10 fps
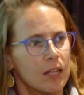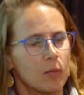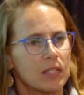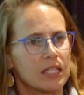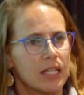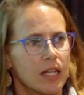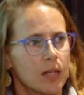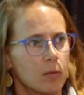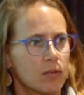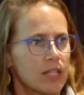They've been
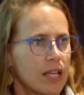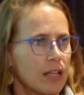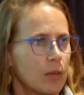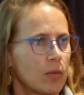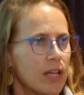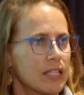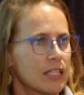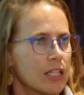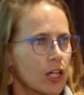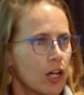setting up recycling plants
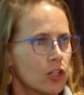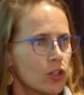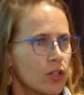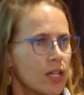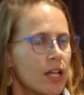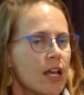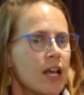in the country.